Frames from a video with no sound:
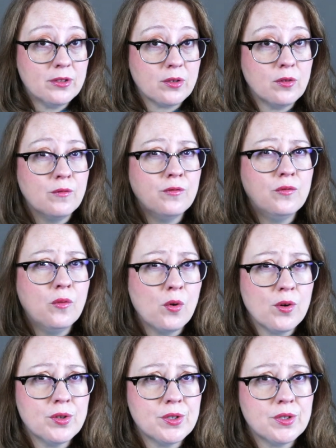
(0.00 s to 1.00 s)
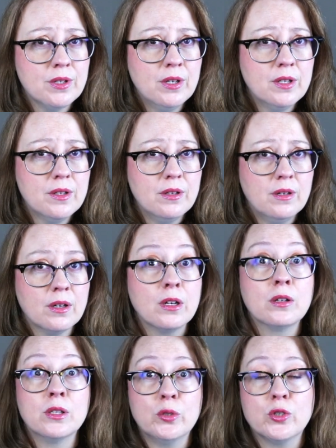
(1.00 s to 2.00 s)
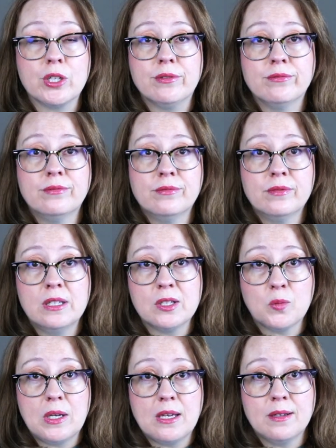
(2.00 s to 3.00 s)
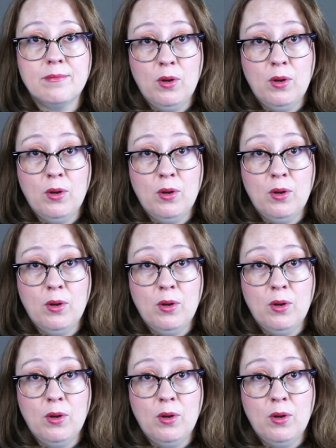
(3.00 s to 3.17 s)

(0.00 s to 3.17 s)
So don't force a conclusion this week.